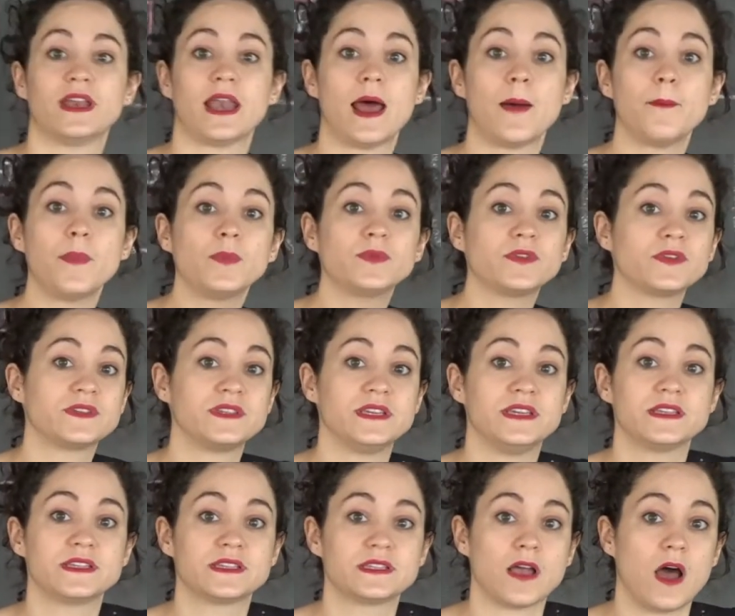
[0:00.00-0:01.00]
and
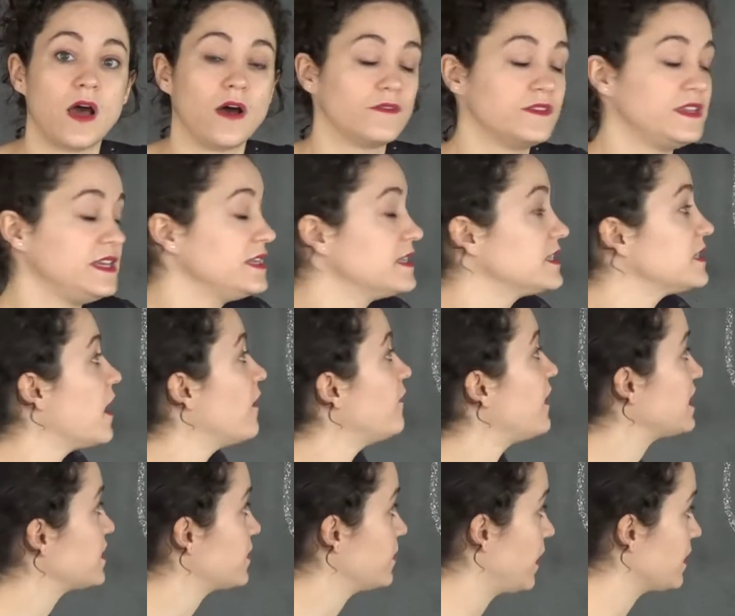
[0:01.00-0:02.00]
apoptosis of these
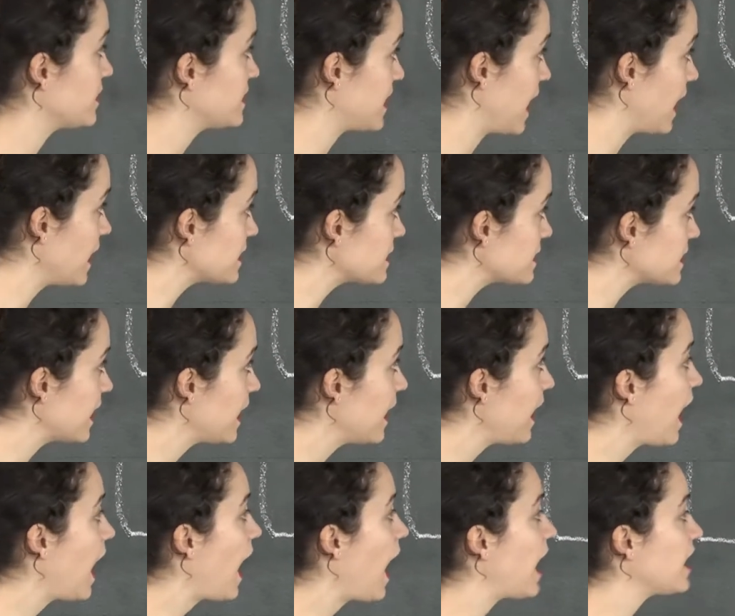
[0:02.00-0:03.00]
vascular cells,
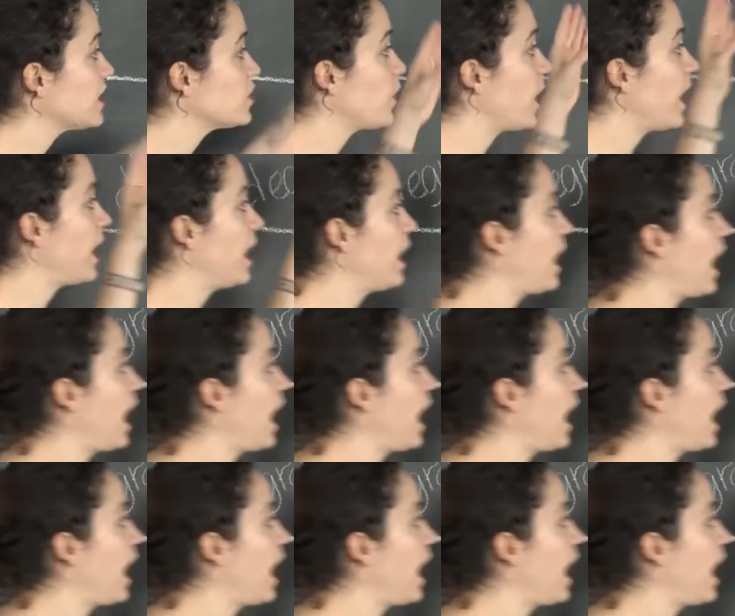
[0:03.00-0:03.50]
as well